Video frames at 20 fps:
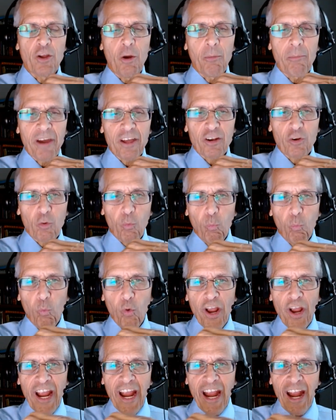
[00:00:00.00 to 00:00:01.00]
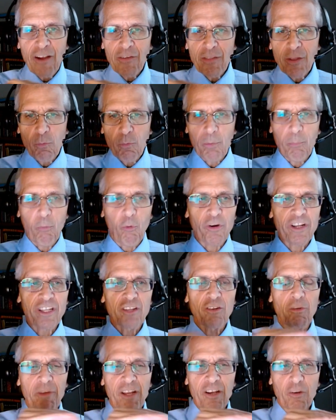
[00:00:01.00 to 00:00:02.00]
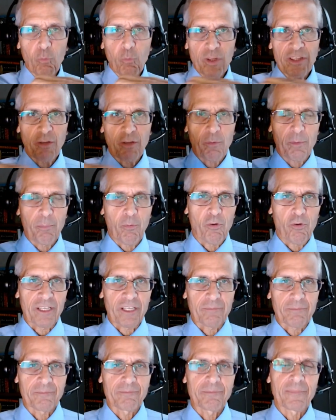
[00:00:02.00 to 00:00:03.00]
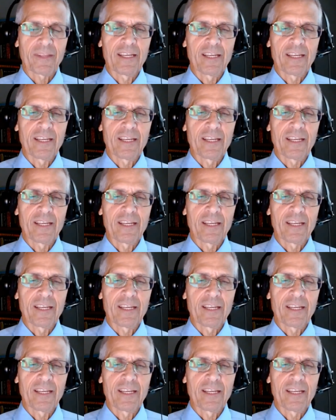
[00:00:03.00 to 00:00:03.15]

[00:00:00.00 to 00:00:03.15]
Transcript: no matter where they're reporting, no matter what they're reporting.